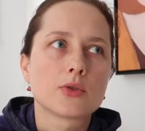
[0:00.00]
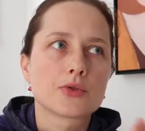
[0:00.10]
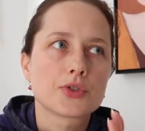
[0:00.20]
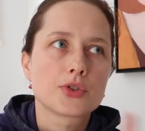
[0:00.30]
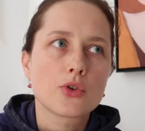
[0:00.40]

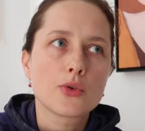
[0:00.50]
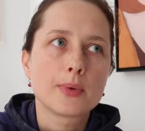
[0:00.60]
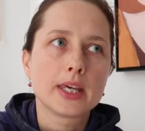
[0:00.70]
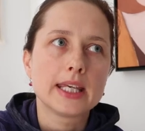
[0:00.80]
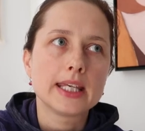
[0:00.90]
or so
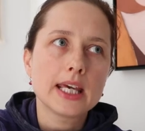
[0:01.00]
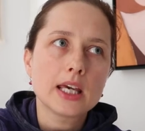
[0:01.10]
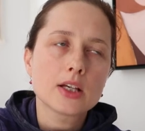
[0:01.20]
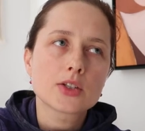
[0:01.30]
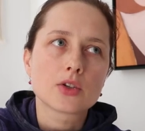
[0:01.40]
per
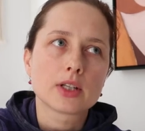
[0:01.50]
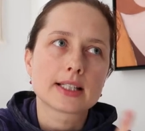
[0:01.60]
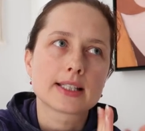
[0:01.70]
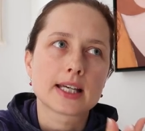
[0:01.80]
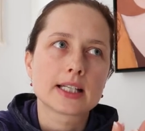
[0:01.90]
year. So
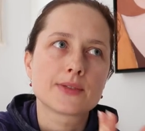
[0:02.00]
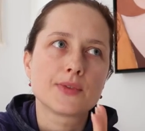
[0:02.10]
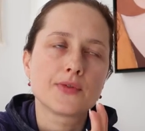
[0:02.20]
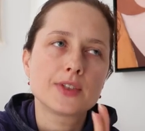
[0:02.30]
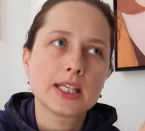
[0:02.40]
let's say it's
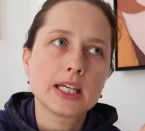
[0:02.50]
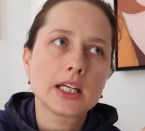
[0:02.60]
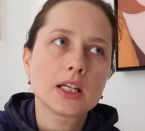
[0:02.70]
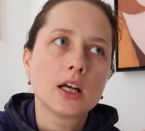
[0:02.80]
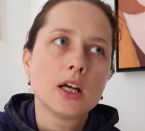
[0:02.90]

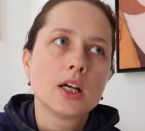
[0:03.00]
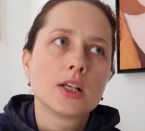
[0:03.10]
15.